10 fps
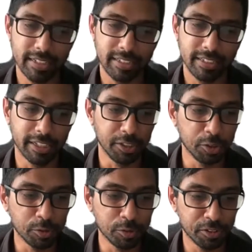the
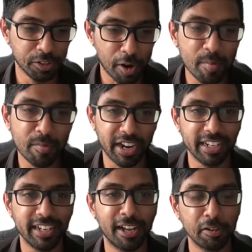new norm right
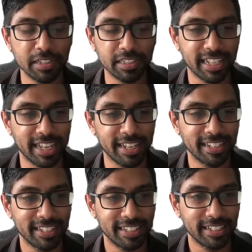now is that
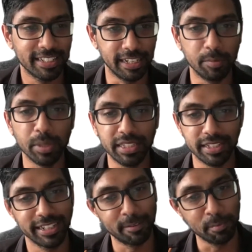the limited
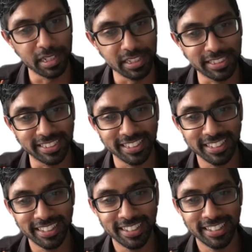numbers.
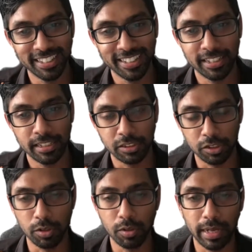
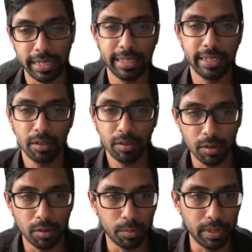So I think
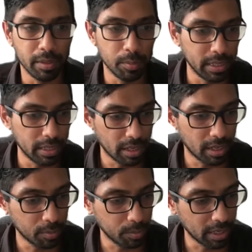we
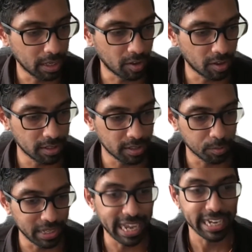
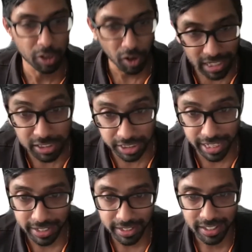acknowledge
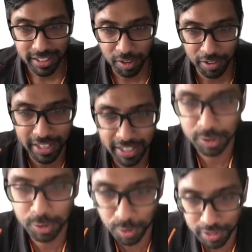that. Okay.
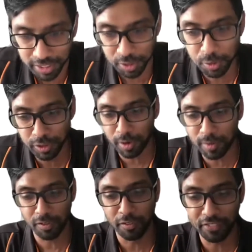So the new norm
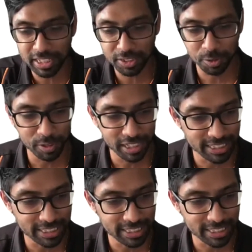for phase 2 is